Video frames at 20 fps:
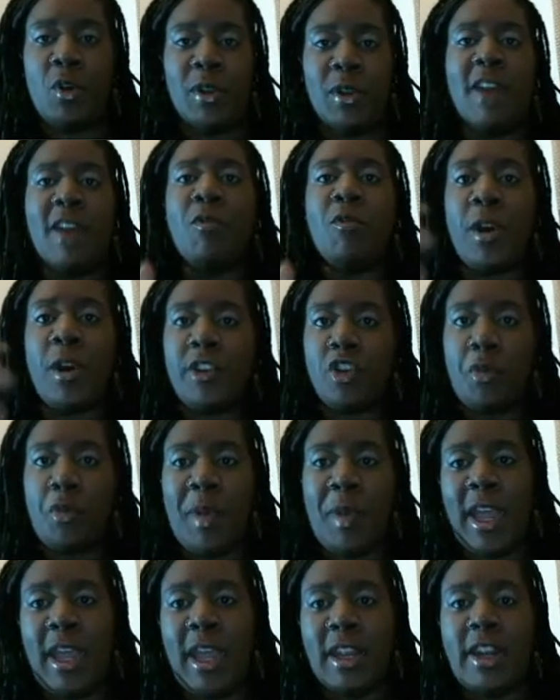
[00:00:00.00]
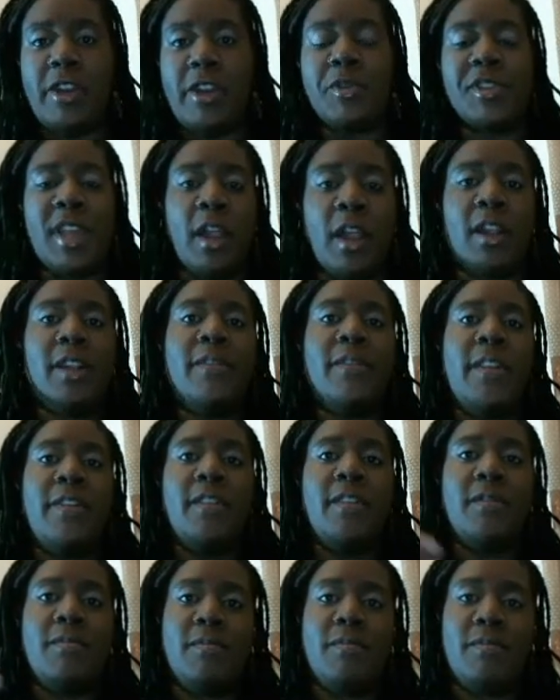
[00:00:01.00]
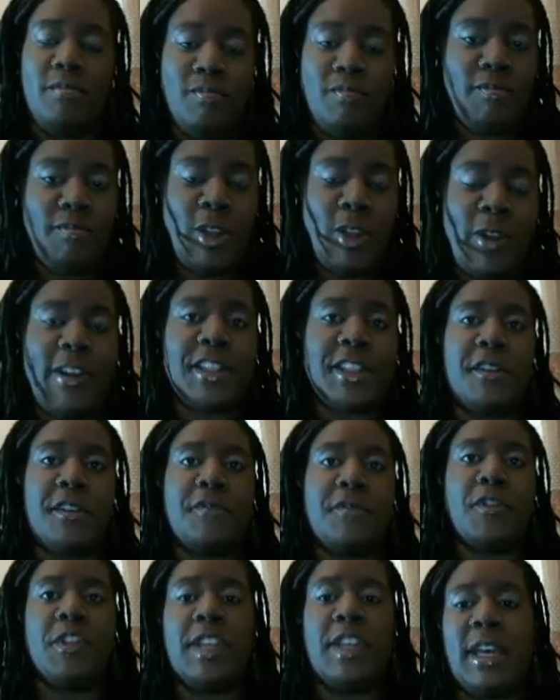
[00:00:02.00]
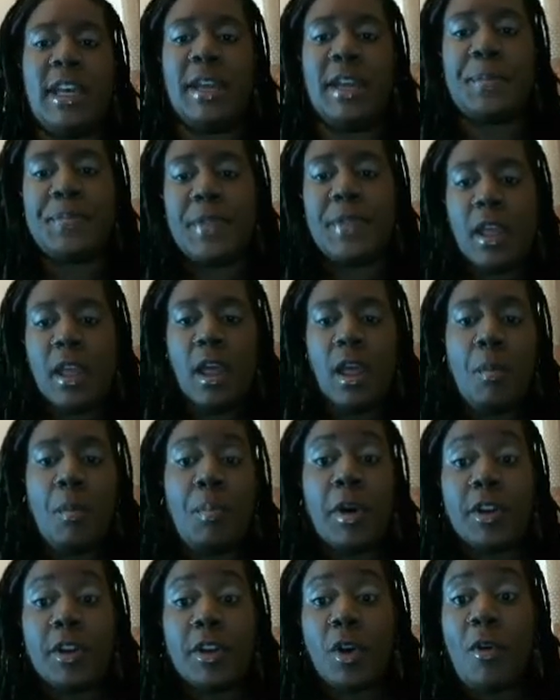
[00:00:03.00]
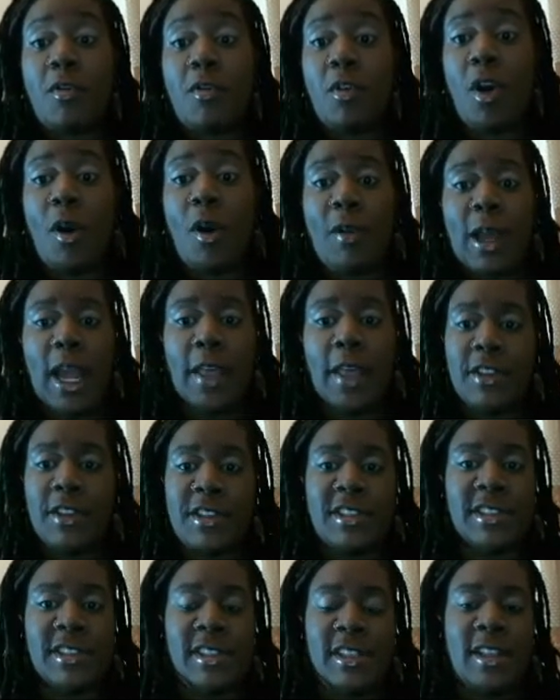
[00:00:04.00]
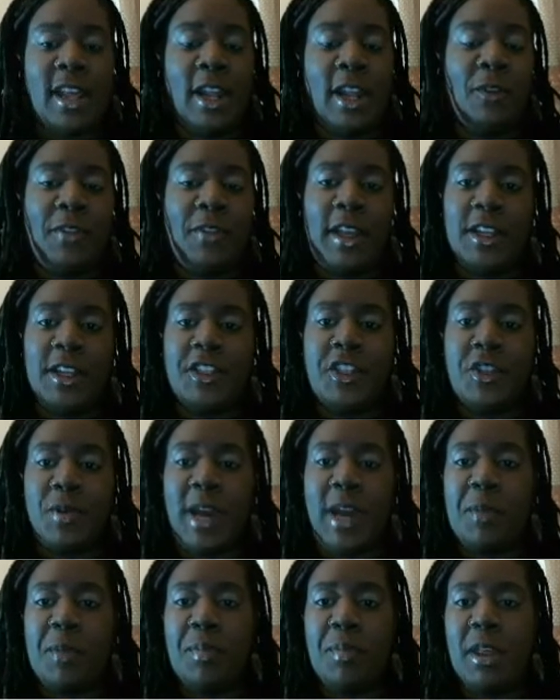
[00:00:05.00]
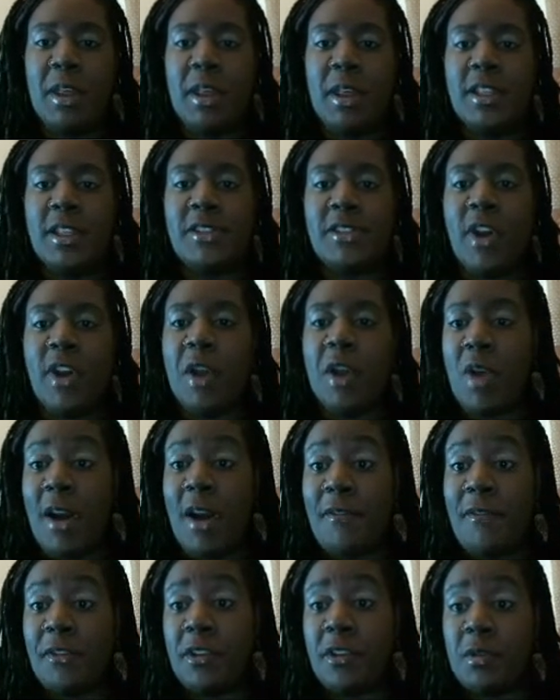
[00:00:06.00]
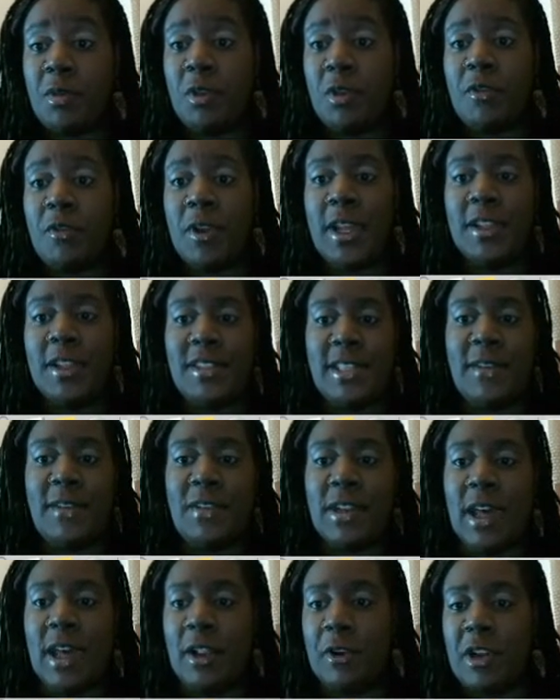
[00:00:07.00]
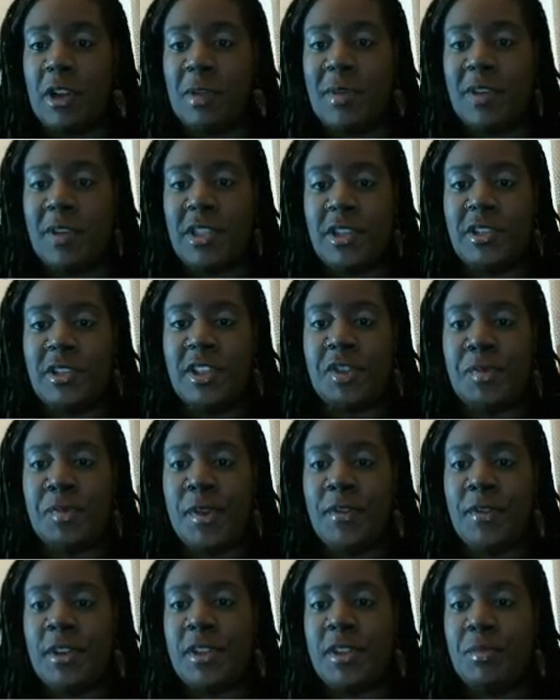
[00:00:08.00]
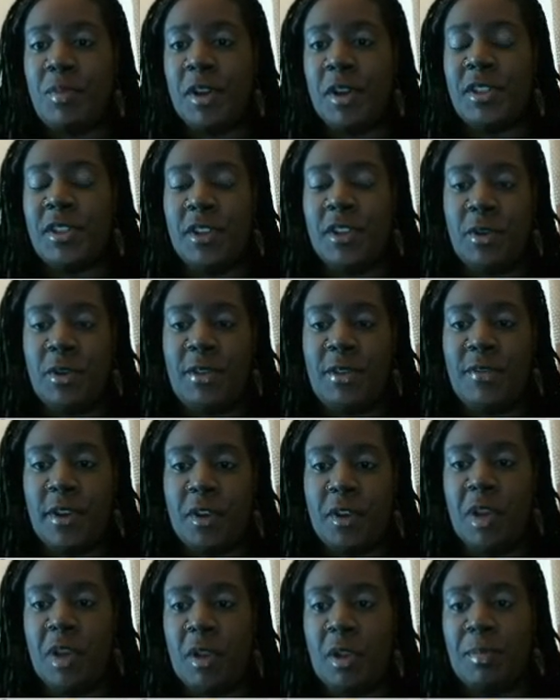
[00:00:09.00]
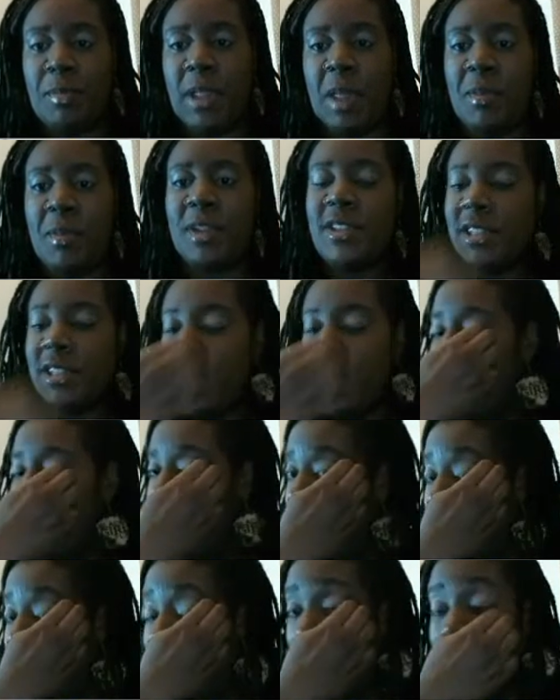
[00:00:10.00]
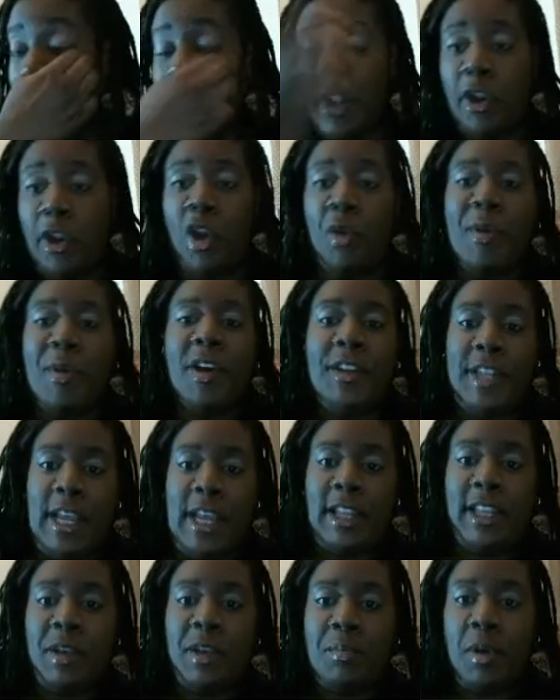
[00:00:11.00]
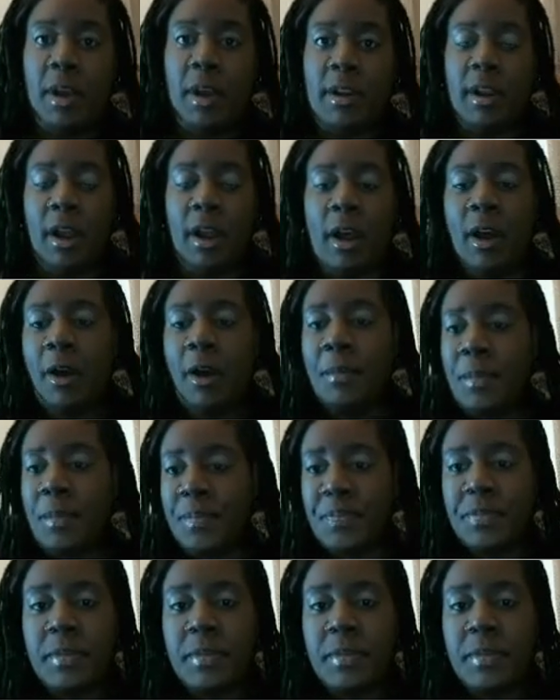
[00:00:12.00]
only have one domain and you sell it, then, that's it for the day. But overall, I don't think it's too hypey. It's very profitable. Forget $7 commissions. This method, it brings in three-figure payments. Again, I don't know about daily, but I